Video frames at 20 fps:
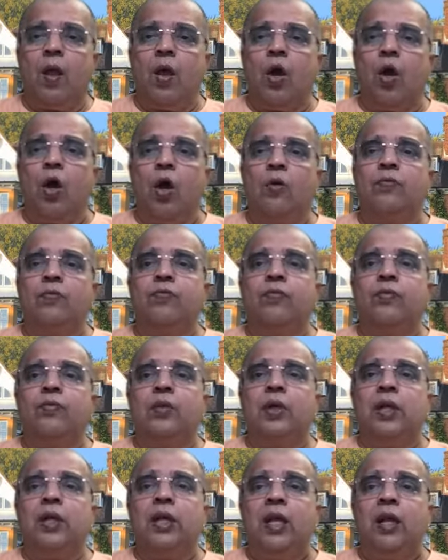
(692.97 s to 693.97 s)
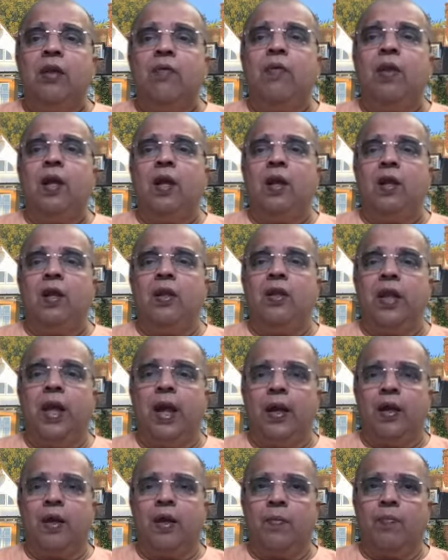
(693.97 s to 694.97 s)
of evil in
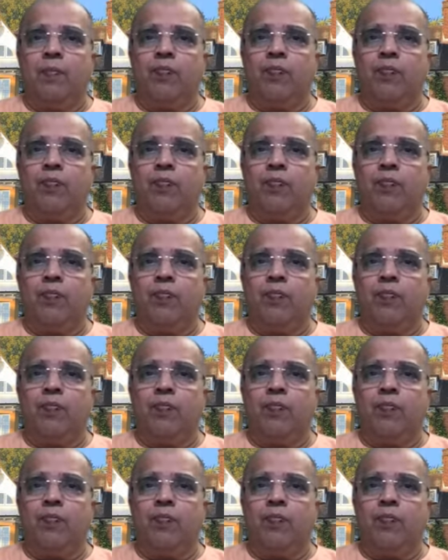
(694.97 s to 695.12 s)
that